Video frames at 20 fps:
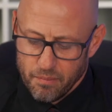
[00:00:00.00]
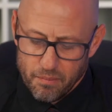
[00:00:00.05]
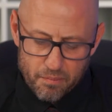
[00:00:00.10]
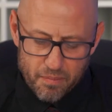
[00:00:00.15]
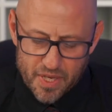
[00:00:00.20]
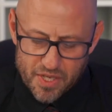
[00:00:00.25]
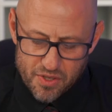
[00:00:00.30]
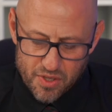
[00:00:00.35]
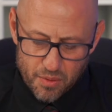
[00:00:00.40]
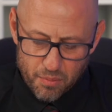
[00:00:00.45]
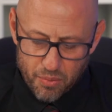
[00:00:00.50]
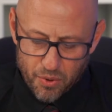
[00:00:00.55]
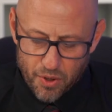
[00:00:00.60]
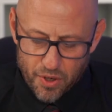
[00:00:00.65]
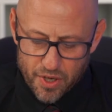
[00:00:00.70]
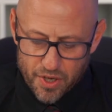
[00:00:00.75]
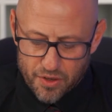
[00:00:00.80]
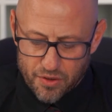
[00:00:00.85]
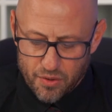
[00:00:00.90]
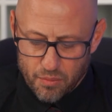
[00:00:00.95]
basically put
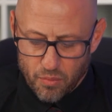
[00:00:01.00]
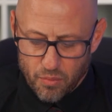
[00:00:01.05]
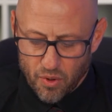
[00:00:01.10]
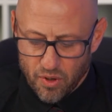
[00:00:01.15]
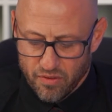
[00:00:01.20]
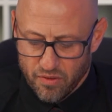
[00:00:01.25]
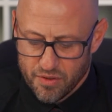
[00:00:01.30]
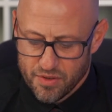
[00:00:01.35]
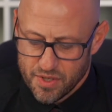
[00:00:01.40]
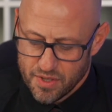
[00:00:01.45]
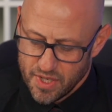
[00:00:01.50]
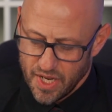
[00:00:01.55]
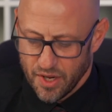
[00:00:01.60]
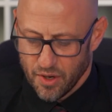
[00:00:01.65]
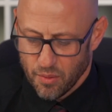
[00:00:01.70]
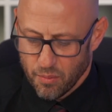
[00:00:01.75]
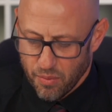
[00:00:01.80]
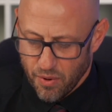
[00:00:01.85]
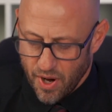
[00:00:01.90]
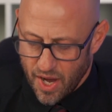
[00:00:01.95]
it into more of a
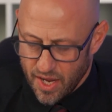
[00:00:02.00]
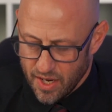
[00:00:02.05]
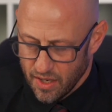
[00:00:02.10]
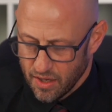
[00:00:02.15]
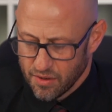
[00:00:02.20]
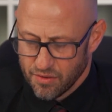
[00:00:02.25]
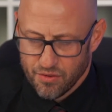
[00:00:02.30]
standard product.